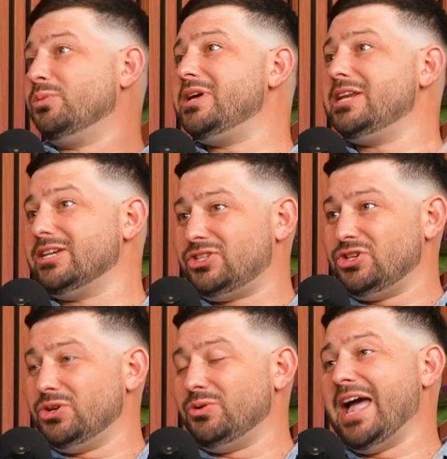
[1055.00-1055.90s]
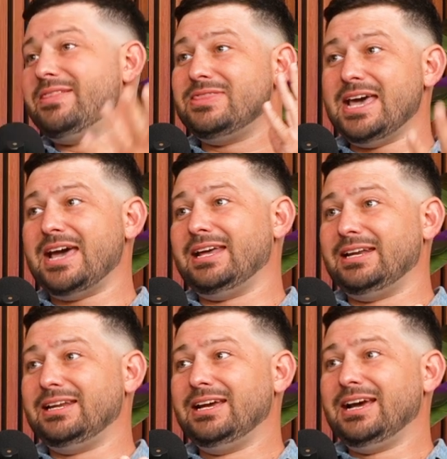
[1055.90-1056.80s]
media to you. And
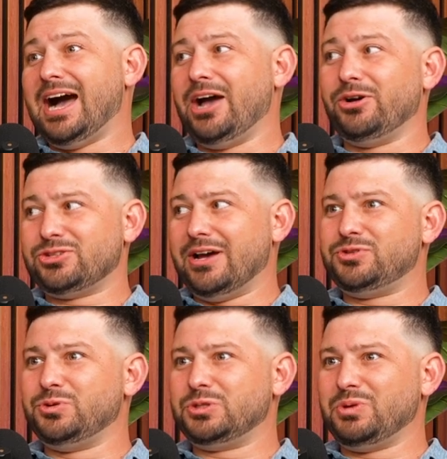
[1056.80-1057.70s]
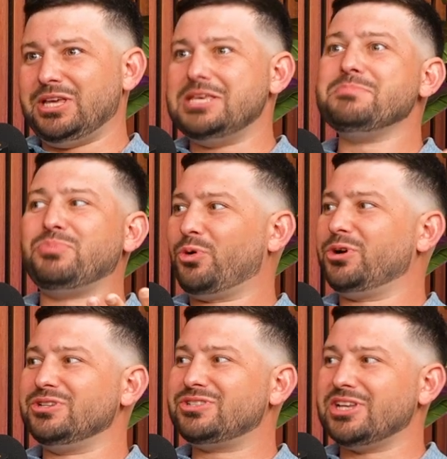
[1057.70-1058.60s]
then I also have to explain the
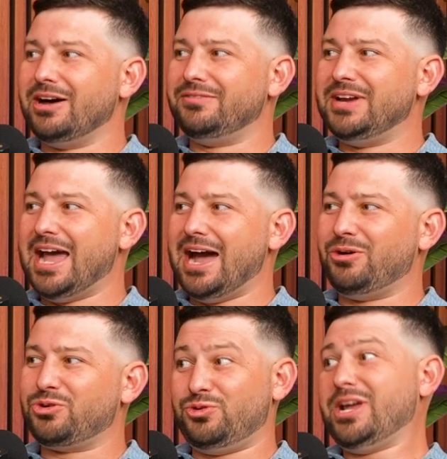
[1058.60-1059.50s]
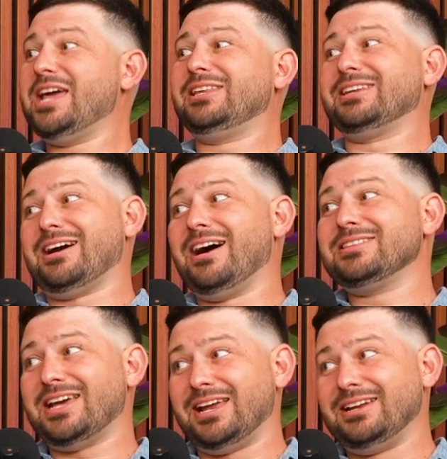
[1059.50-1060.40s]
importance of now creating the
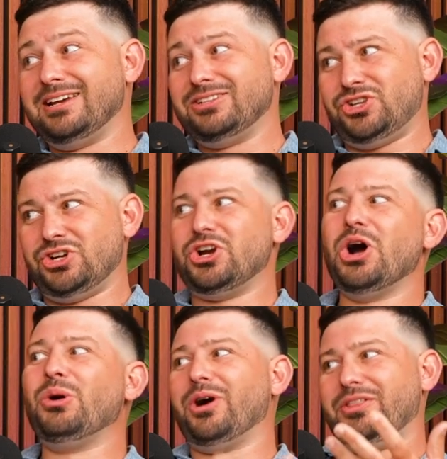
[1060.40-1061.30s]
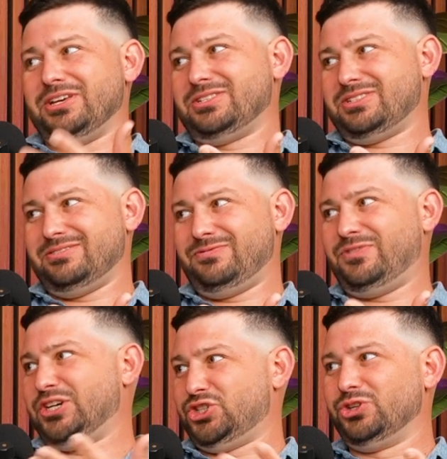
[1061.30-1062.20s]
content to go on this
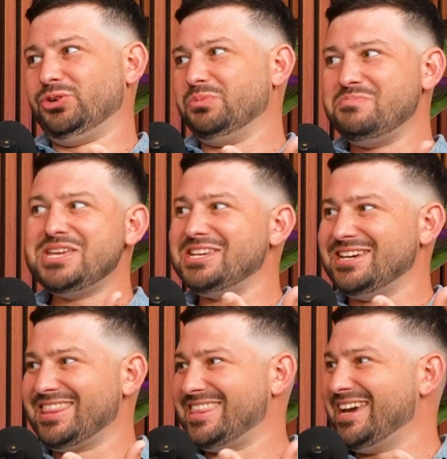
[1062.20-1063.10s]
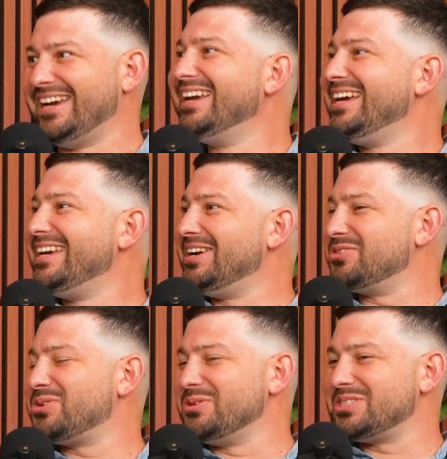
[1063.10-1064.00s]
fictional media thing.
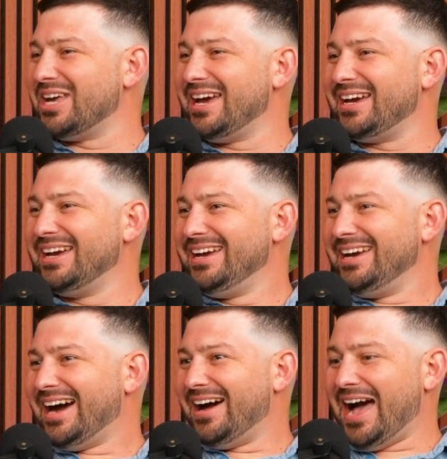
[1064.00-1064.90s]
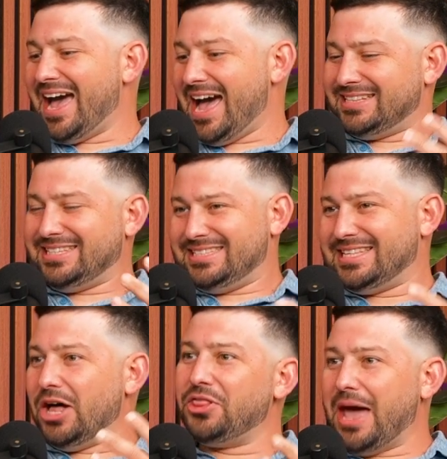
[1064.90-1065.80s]
So it's like, I had to
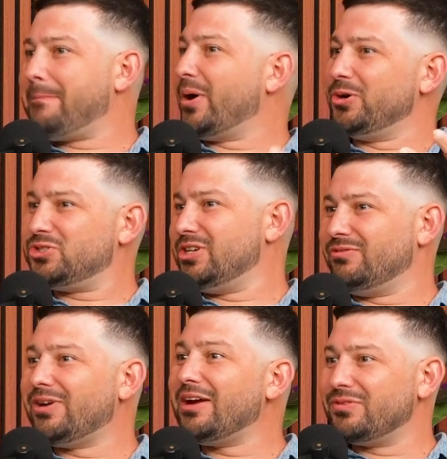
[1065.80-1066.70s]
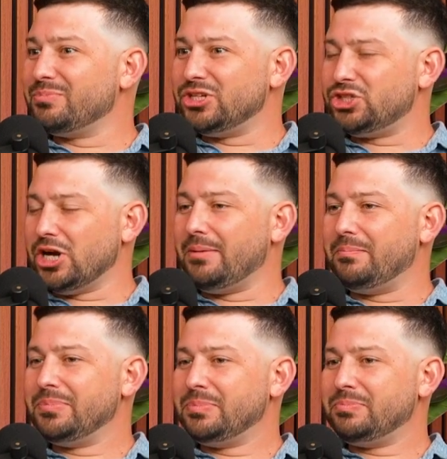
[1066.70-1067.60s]
sell that person right from the
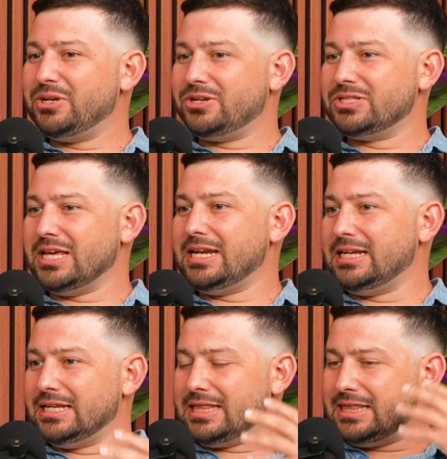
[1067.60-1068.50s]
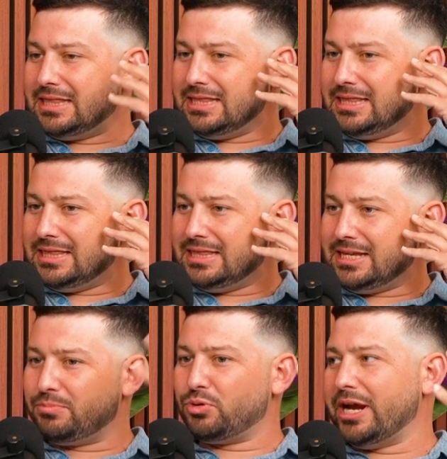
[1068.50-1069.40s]
jump because
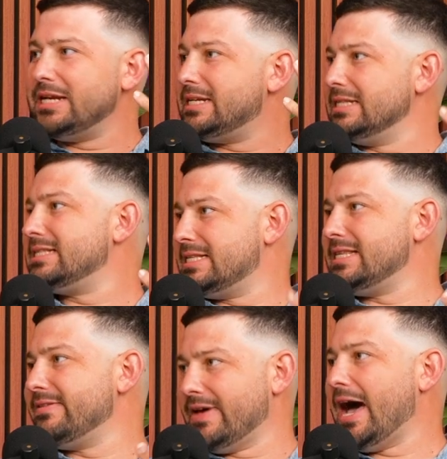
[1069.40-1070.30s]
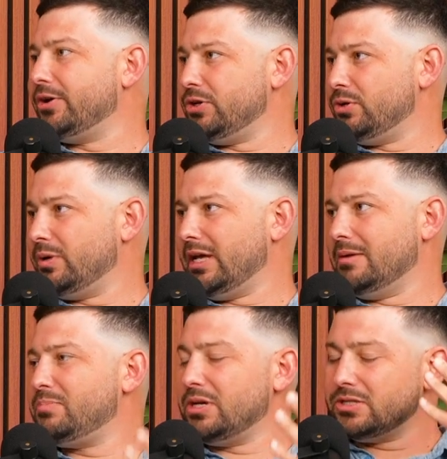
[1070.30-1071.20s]
their brain didn't see the value in
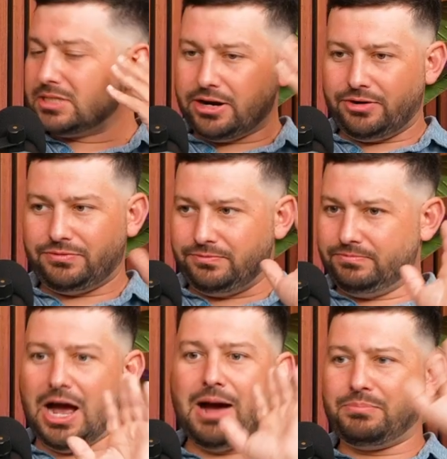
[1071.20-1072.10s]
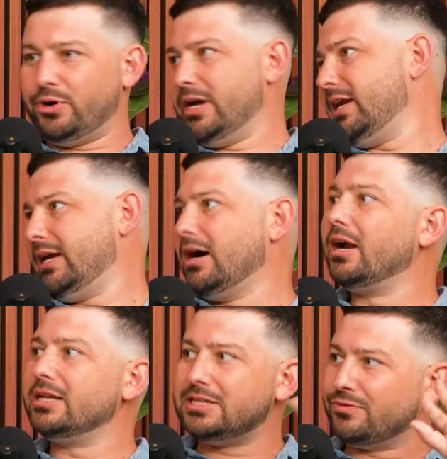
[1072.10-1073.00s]
it because they're operating
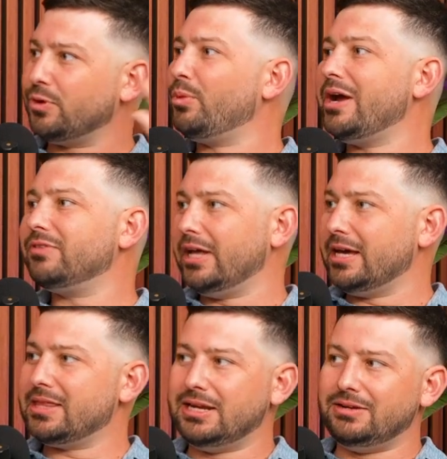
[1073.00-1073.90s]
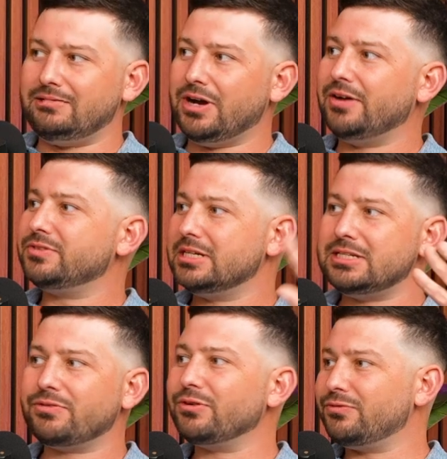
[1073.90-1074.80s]
on a different wavelength and involved in a
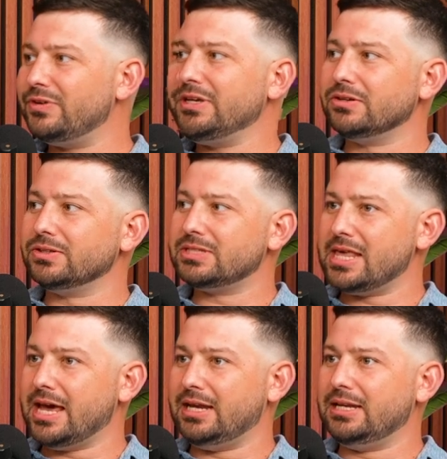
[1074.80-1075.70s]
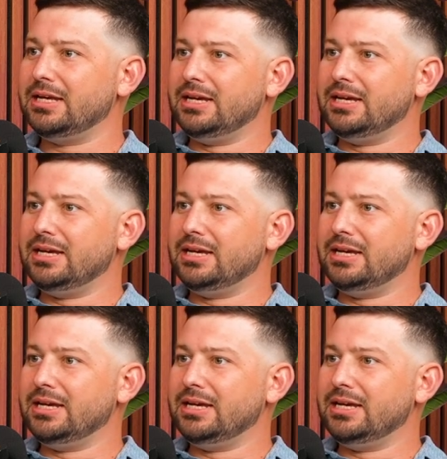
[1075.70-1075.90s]
different field than